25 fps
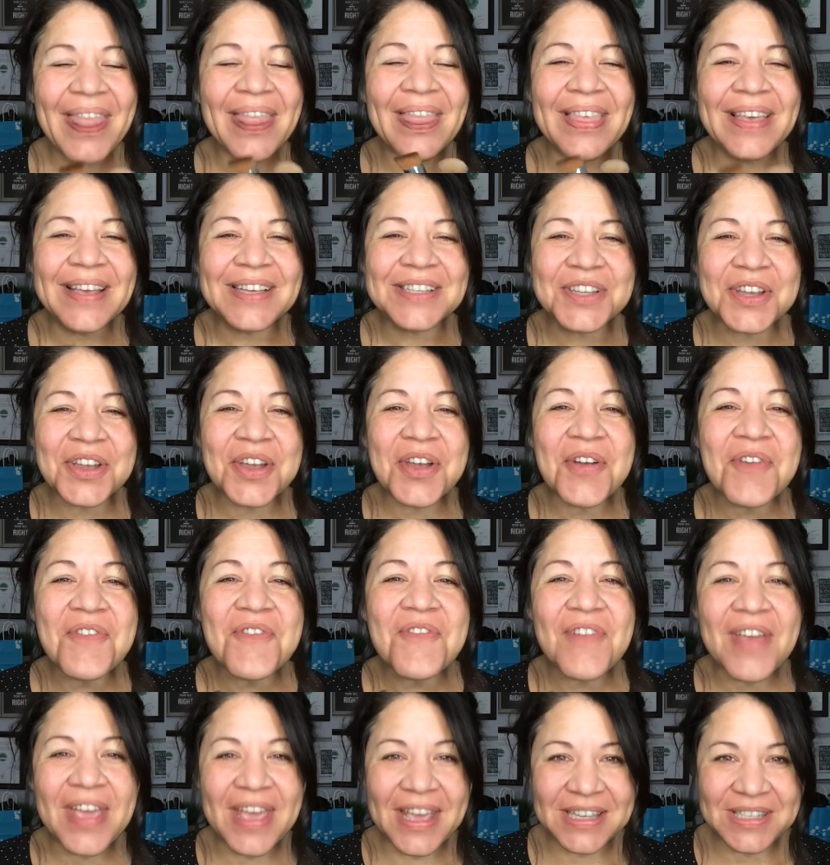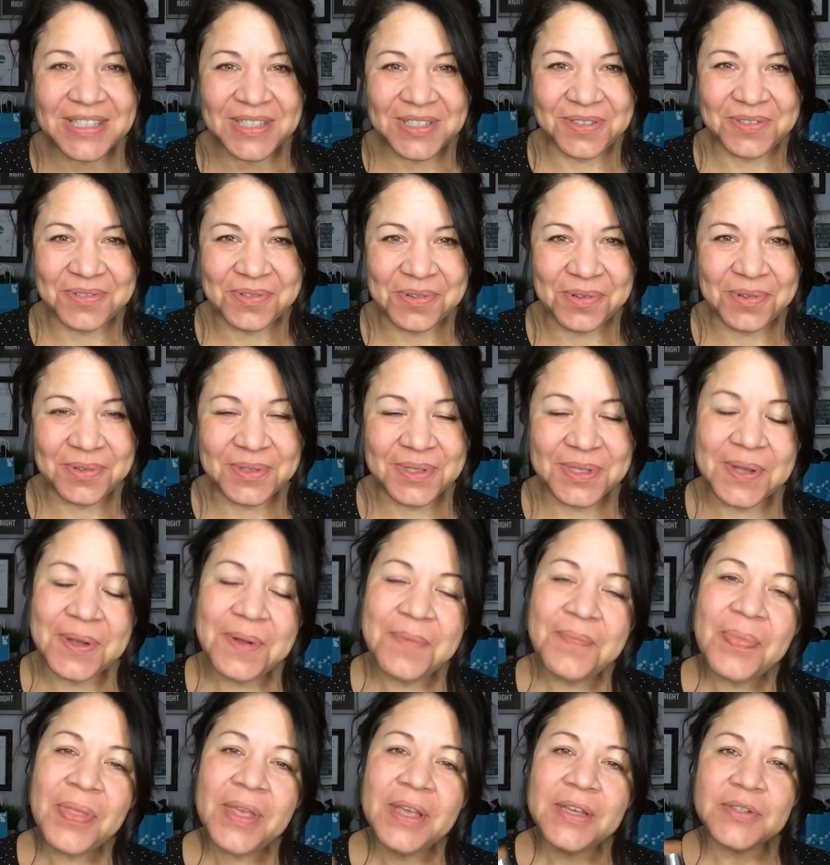These are your face tools.
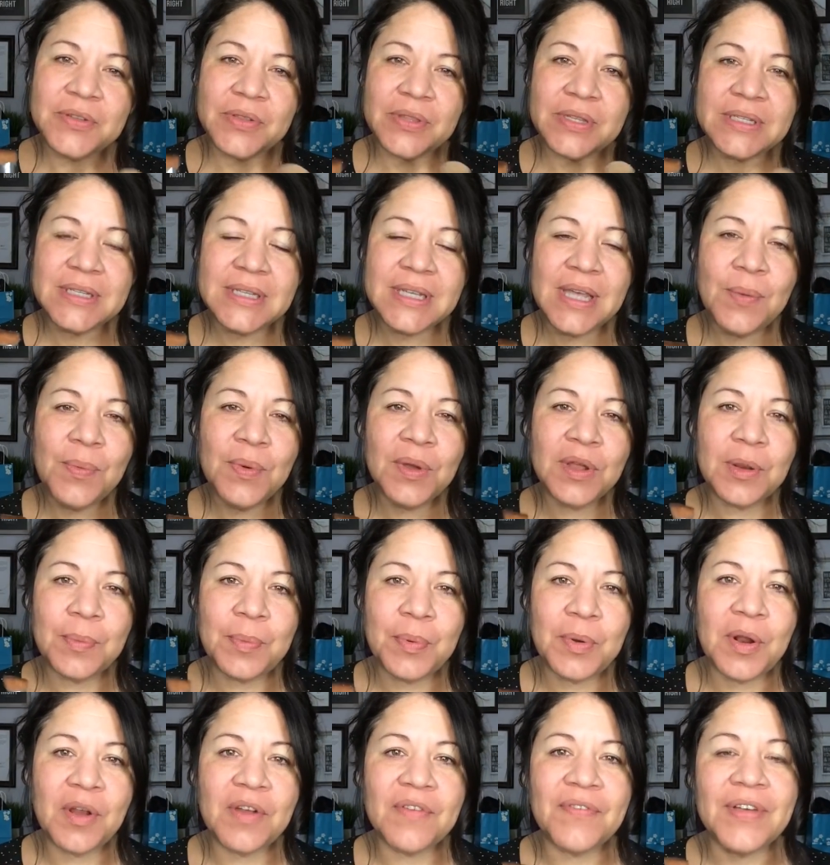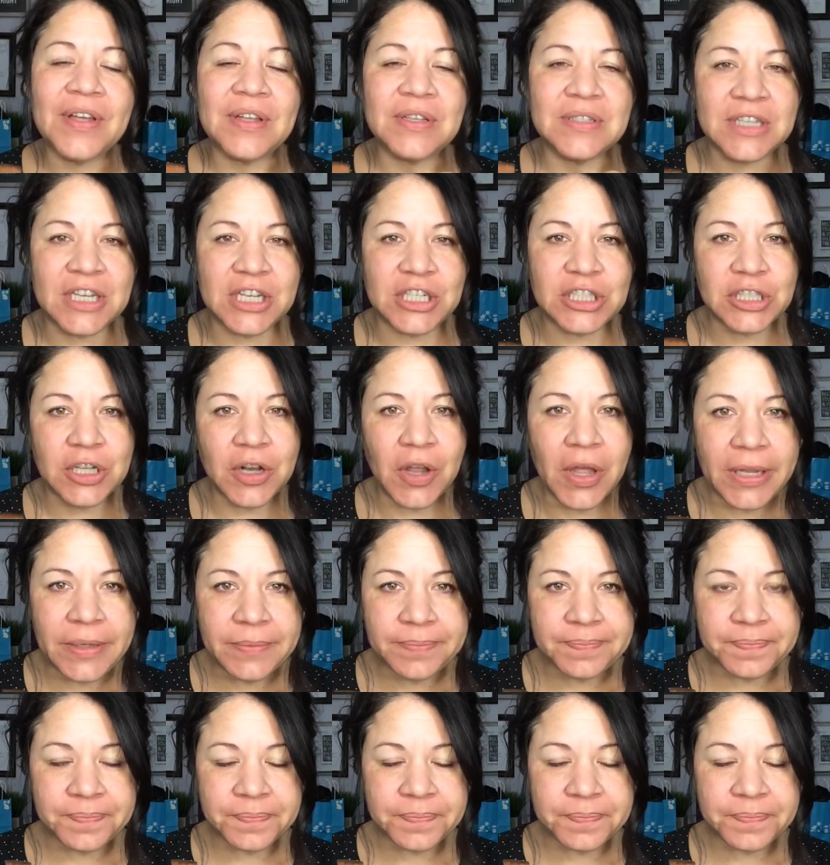So this is how we're going to put our foundation on.